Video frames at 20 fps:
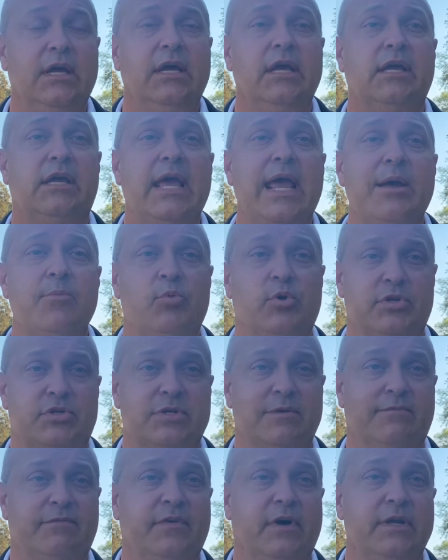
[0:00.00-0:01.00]
It came with
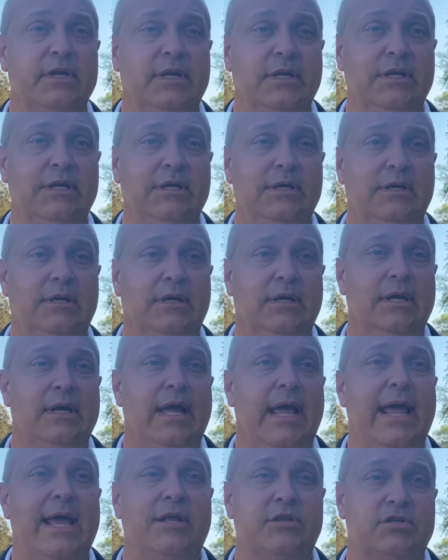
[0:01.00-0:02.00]
some funding
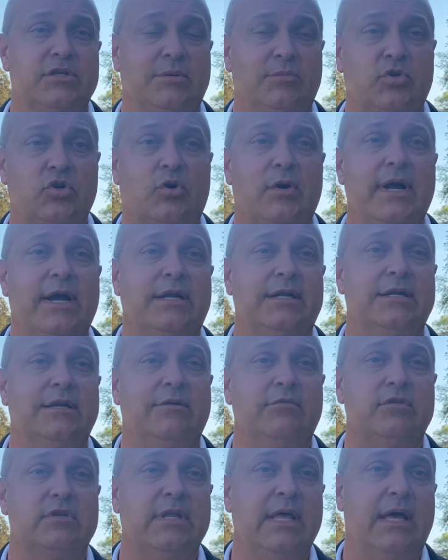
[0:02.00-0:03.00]
and some
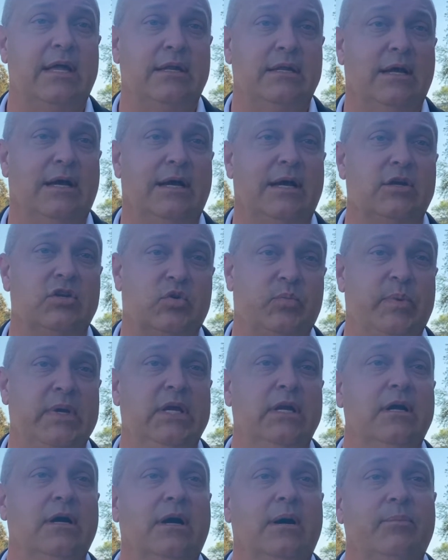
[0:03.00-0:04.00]
directives that uh,
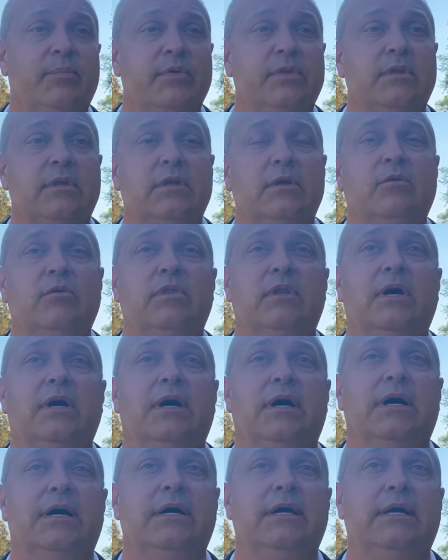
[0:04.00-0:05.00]
speed up
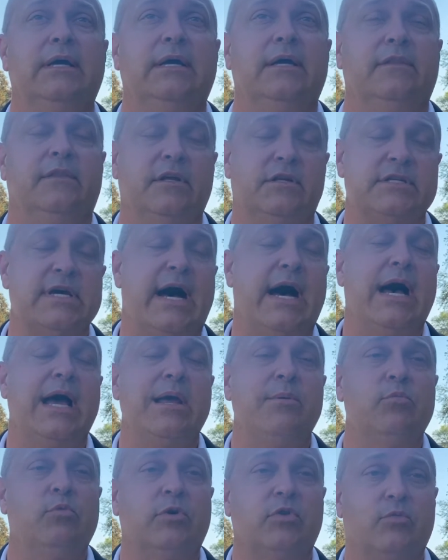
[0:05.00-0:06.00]
the the
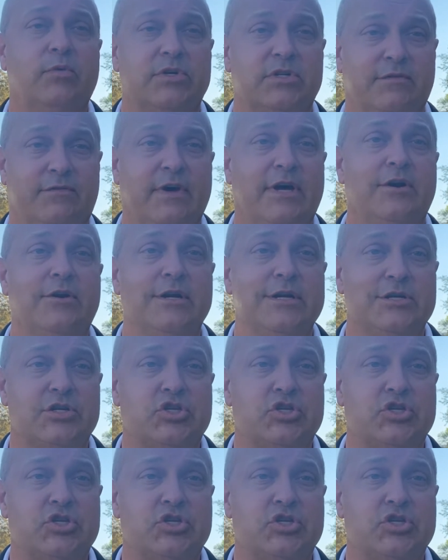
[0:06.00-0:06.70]
time with which a veteran is